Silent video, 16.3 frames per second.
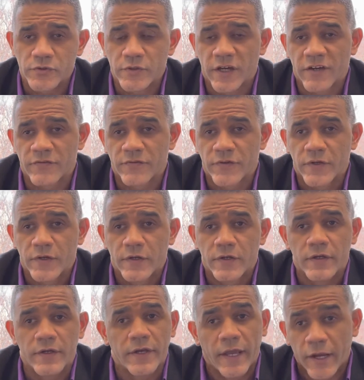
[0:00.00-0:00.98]
You have
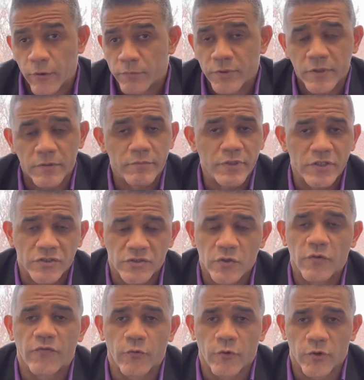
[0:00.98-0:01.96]
Airbnb,
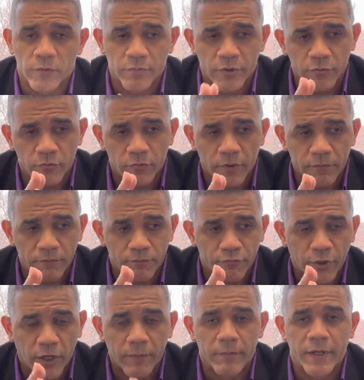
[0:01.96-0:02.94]
so forth. But
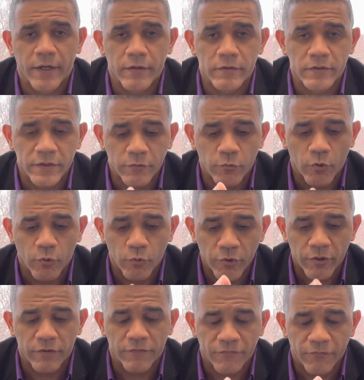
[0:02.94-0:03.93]
primarily, what
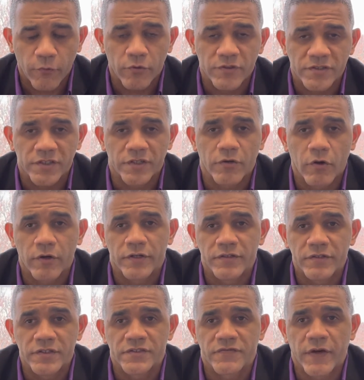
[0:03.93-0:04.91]
we're focusing on in
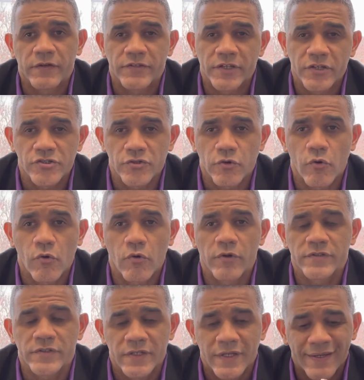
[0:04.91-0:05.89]
this foundation course